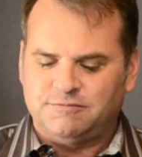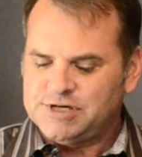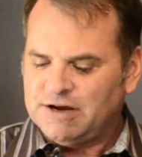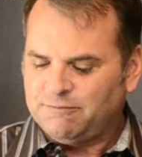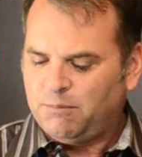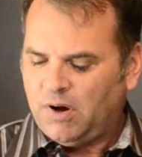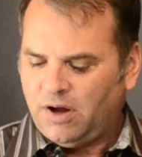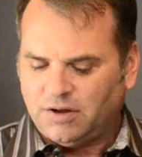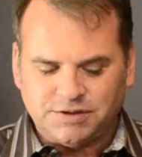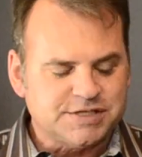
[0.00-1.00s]
Jeff
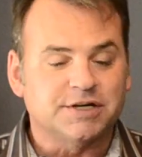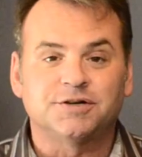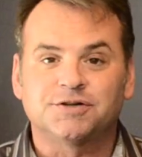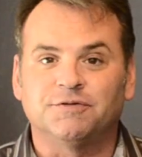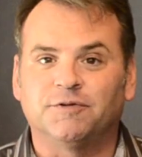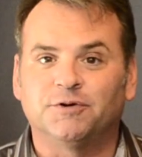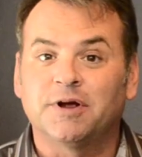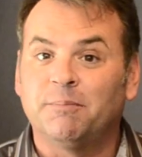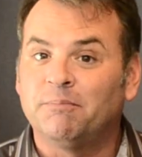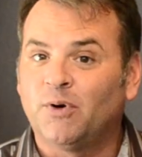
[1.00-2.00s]
Ball signature
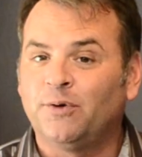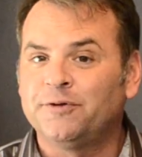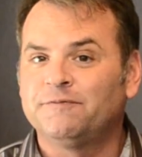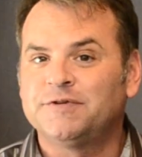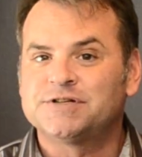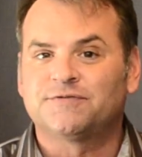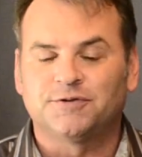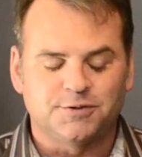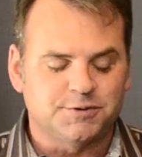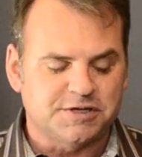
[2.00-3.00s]
flute. And both of these
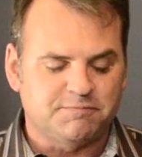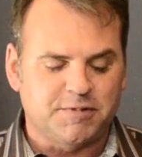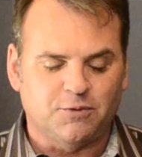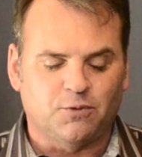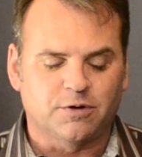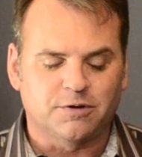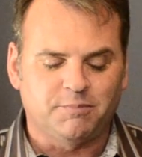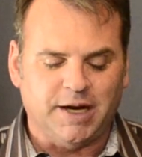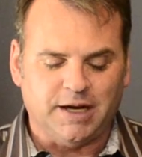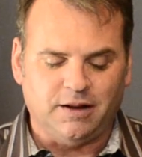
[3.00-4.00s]
flutes have been ordered
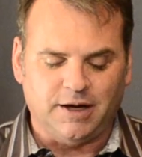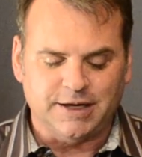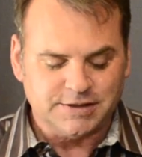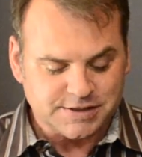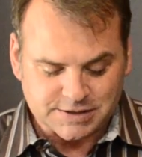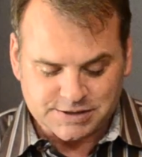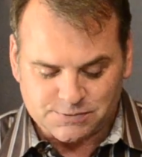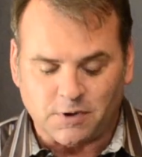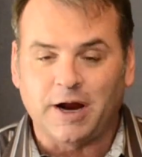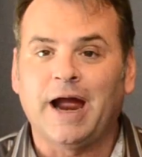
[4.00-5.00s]
by clients.
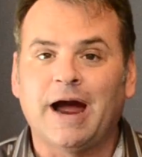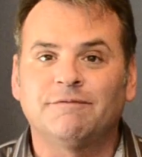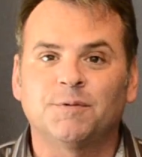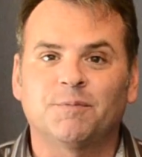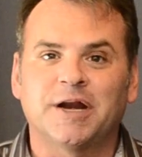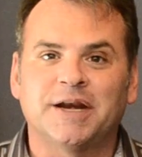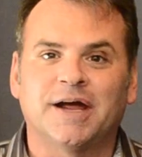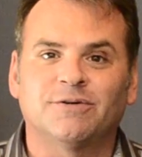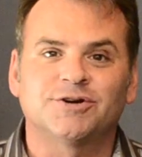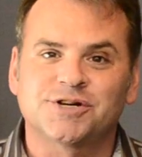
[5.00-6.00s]
That's why I have them right
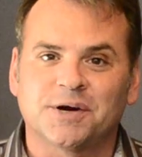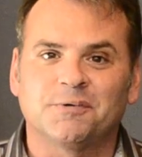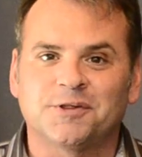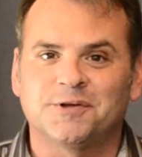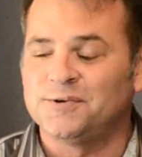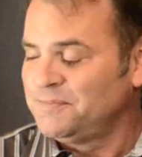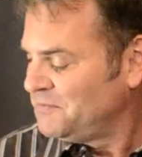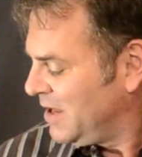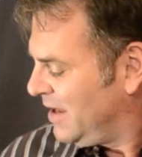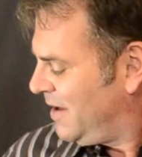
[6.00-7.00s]
now to share with you.
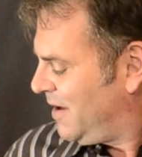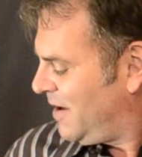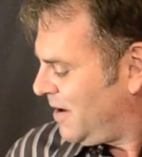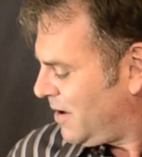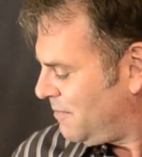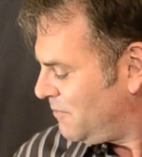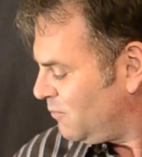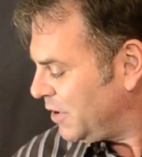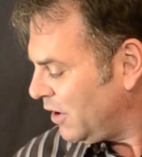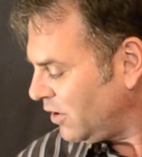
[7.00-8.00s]

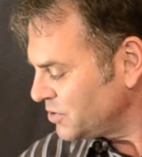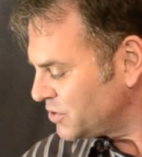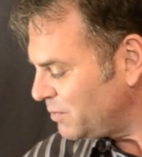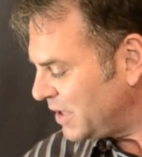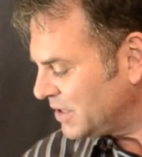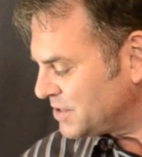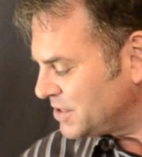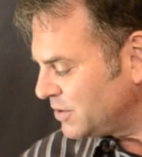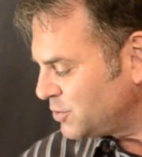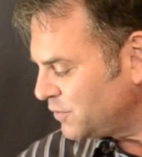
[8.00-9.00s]
We also make a
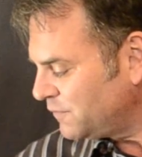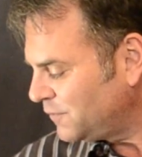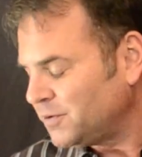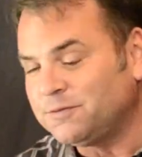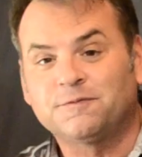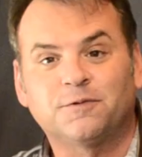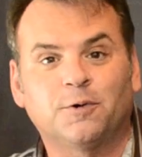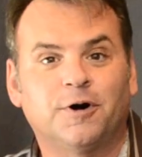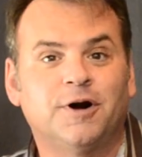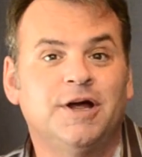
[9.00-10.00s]
signature flute
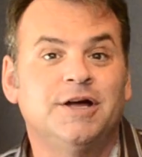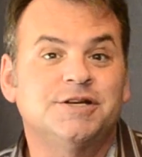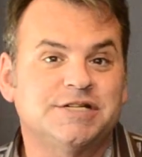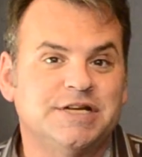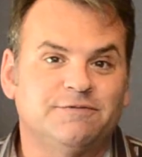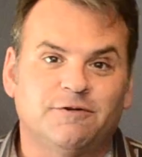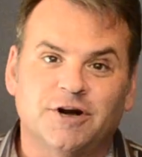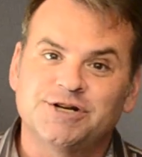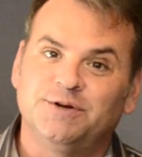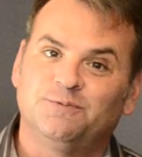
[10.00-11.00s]
for Steve
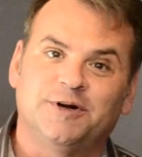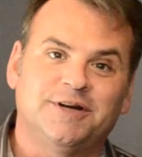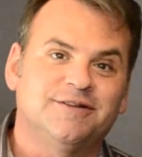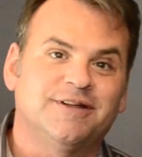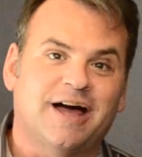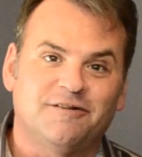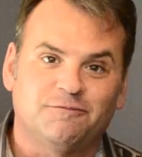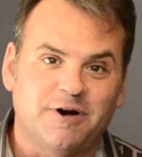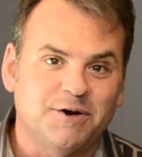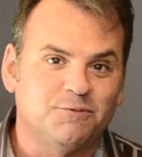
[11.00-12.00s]
Rushing Wind out
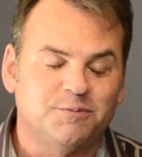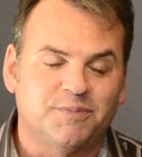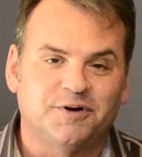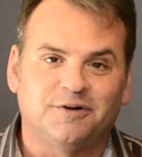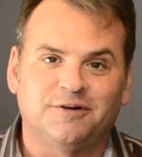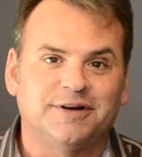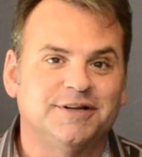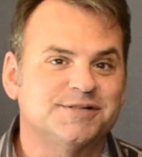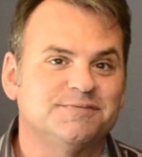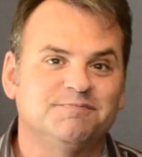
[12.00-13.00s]
of Redwood Burl, and
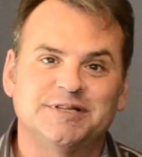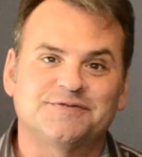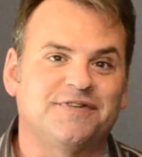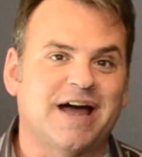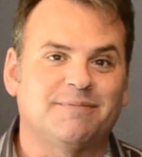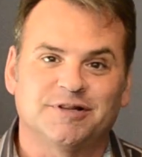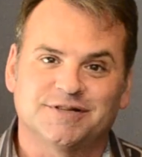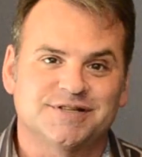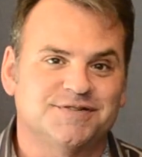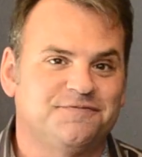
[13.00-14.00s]
it's
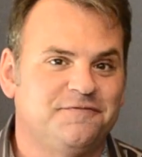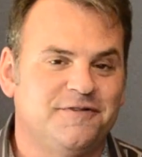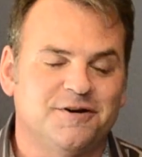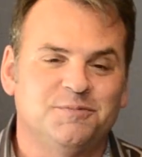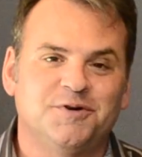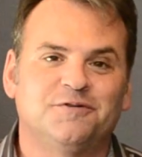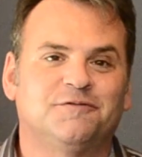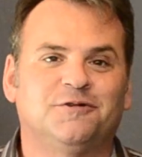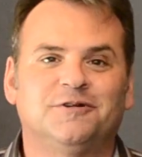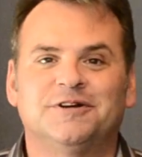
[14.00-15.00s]
fabulous. It's a very
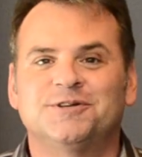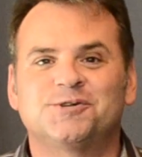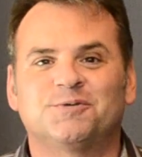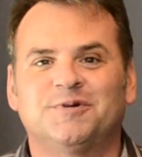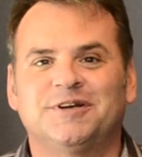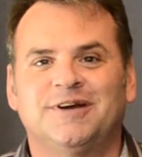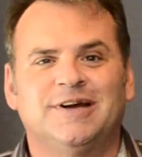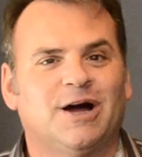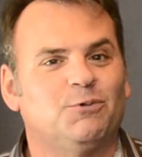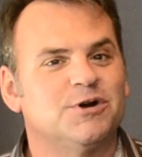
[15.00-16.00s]
beautiful instrument.
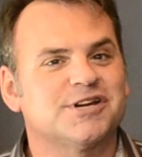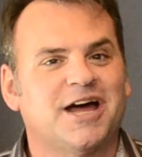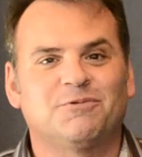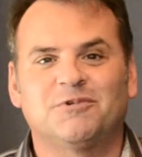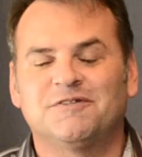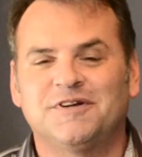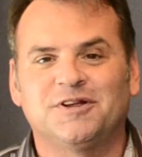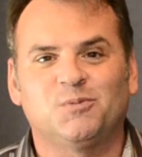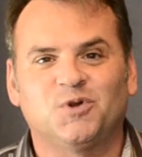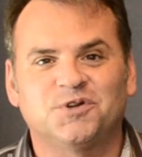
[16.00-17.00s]
I wish I had one
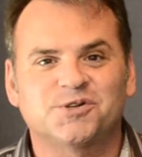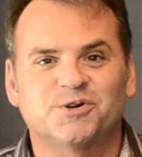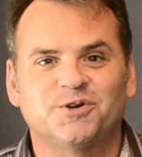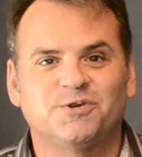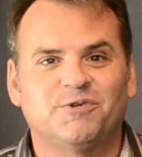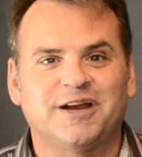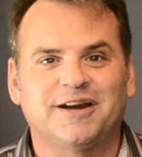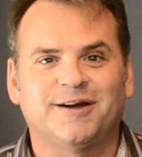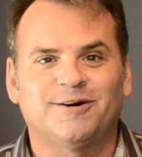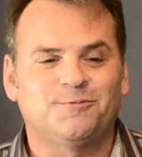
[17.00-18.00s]
available to show you right
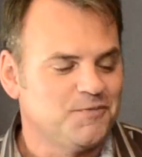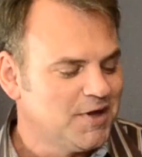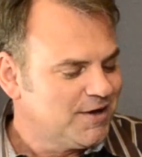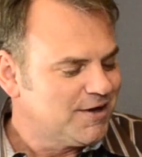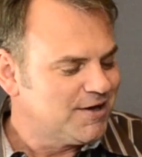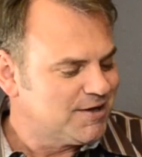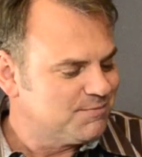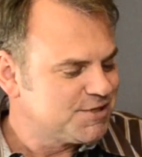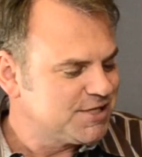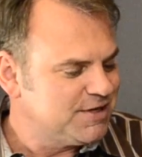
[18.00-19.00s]
now.
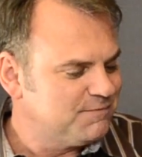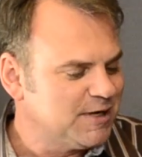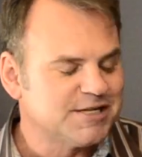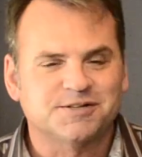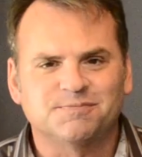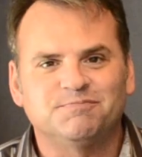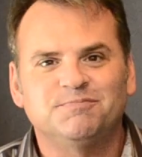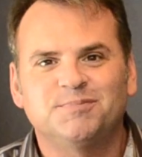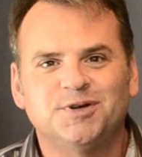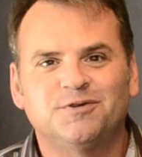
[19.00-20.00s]
Steve makes some
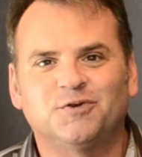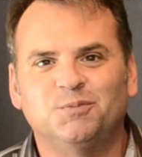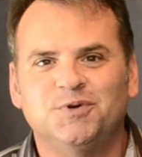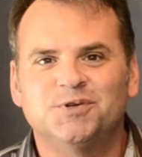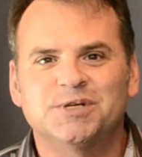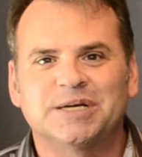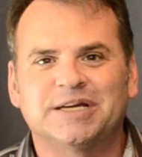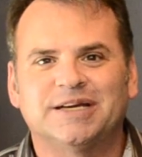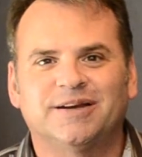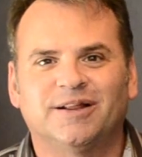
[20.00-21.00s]
beautiful
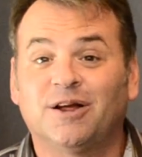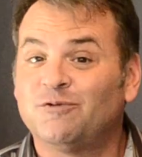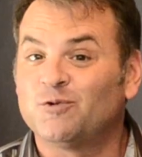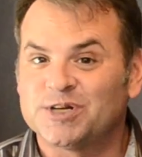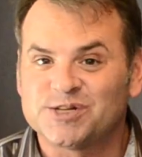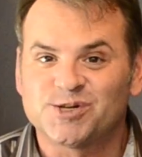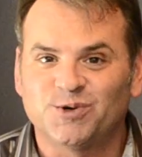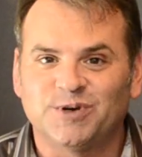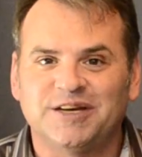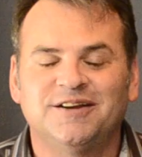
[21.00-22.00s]
music, and I love what he's
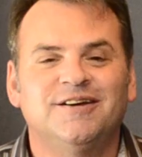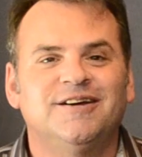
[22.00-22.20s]
doing.